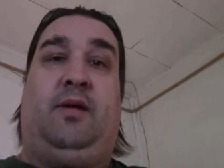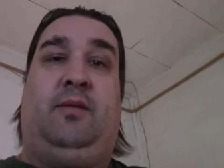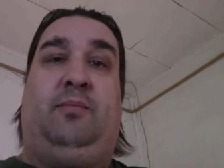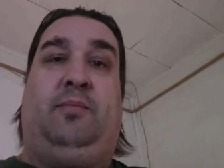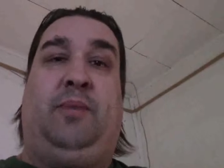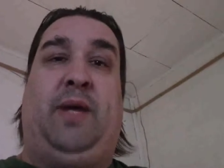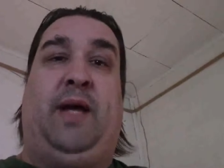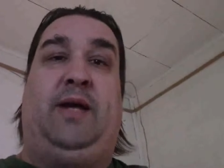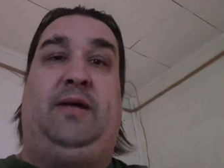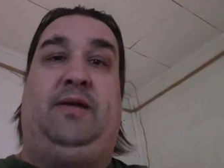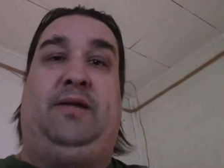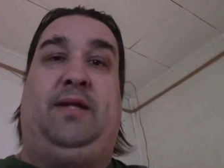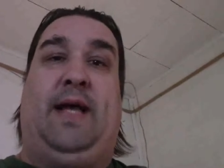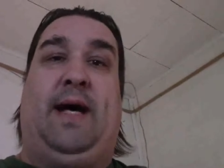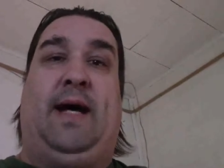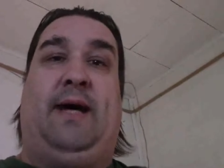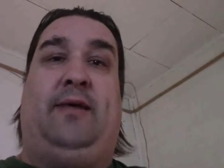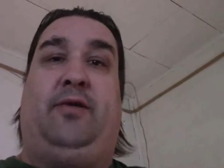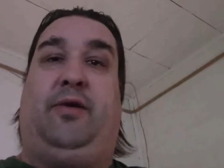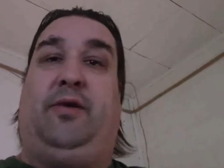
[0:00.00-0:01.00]
paying
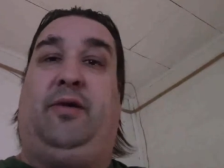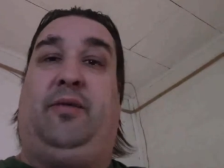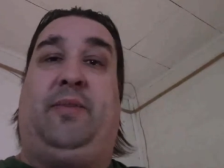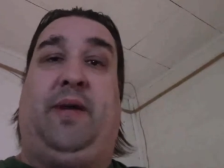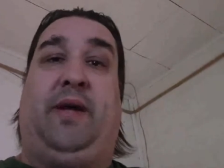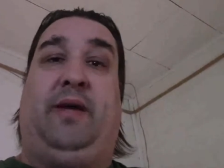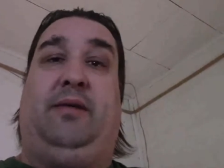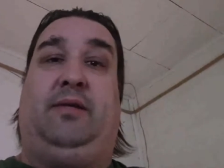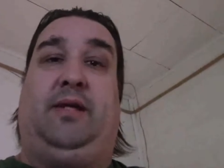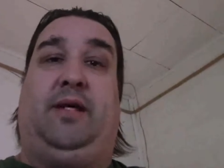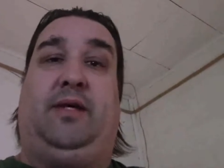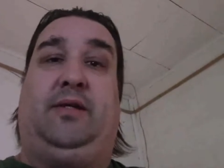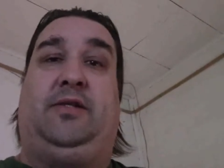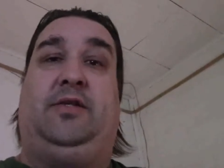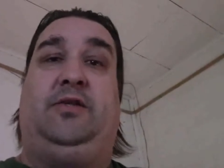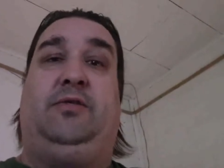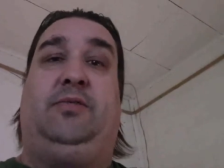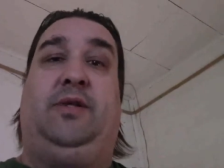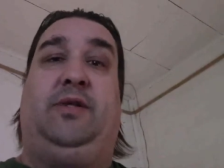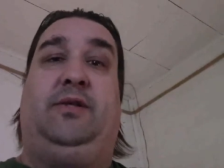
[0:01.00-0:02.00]
that or you're paying like
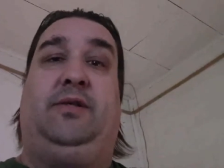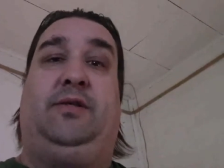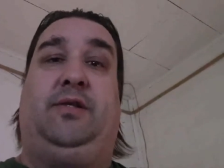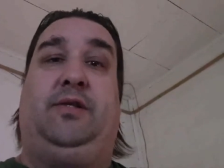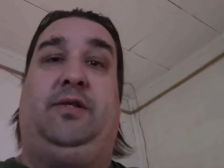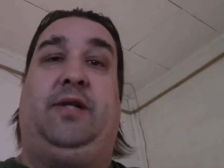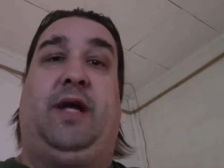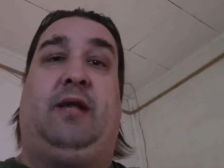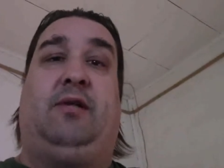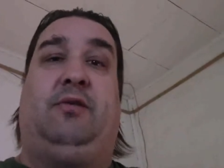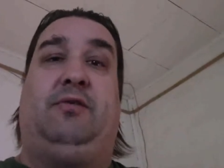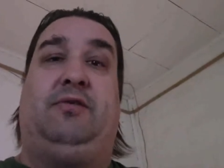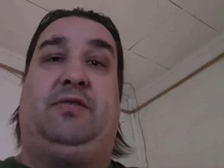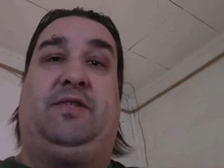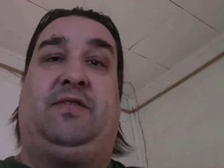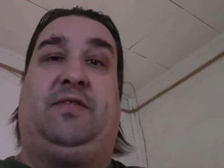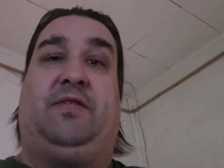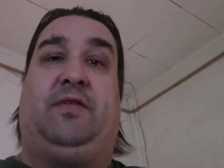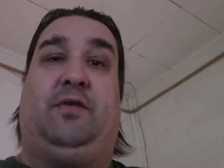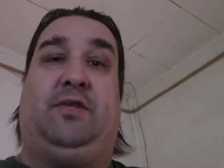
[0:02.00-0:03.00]
two two dollars
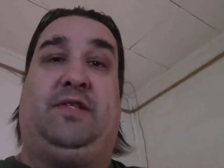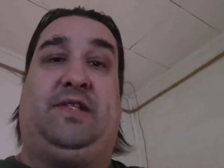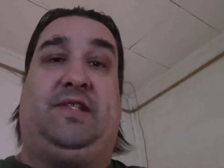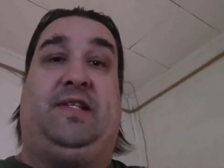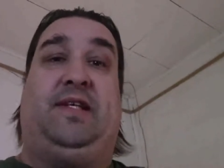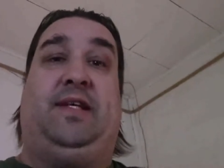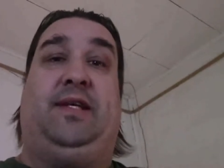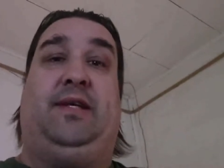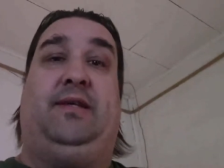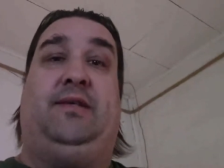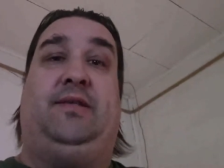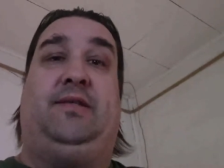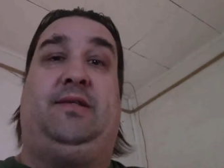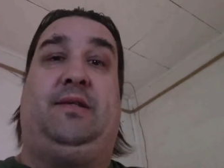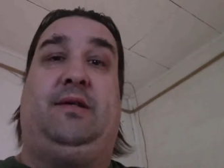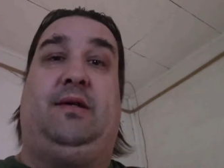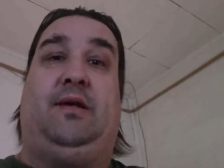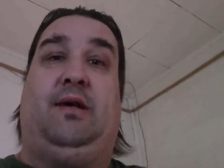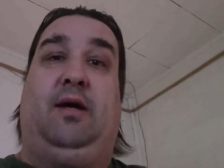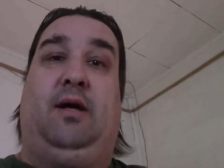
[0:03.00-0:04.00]
for
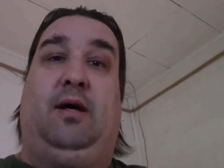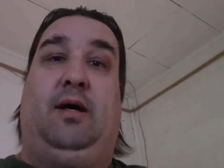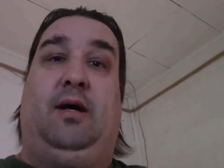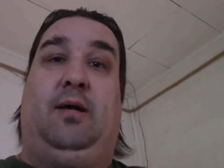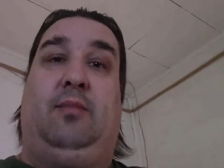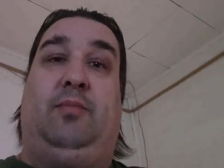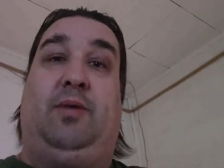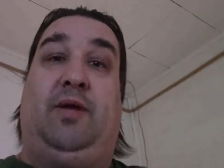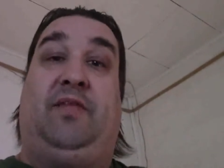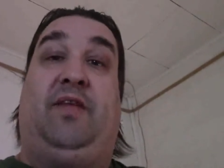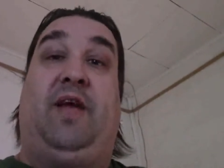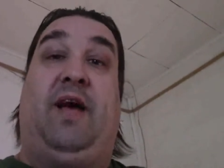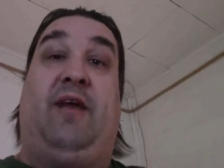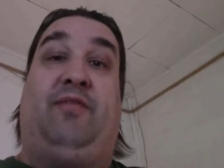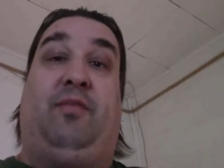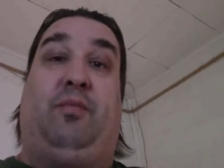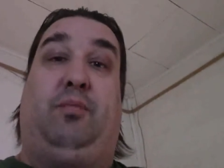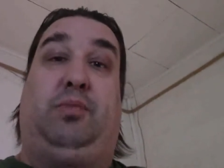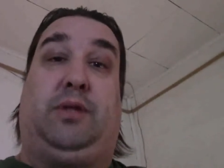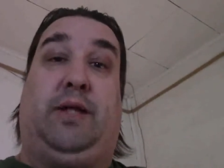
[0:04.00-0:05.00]
seeds but if you have
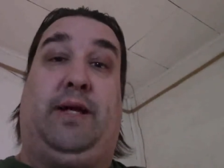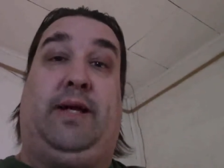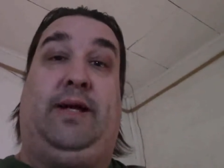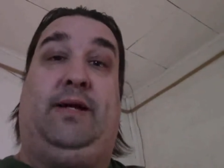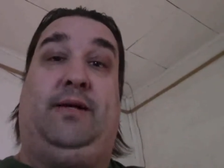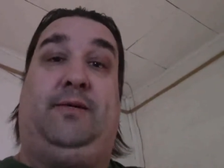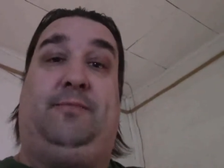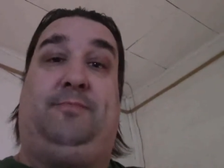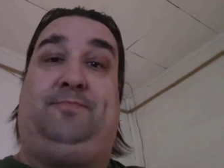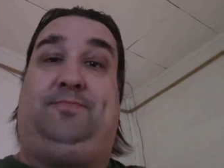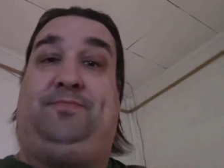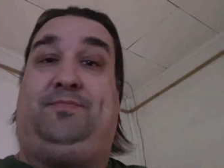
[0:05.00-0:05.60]
a plant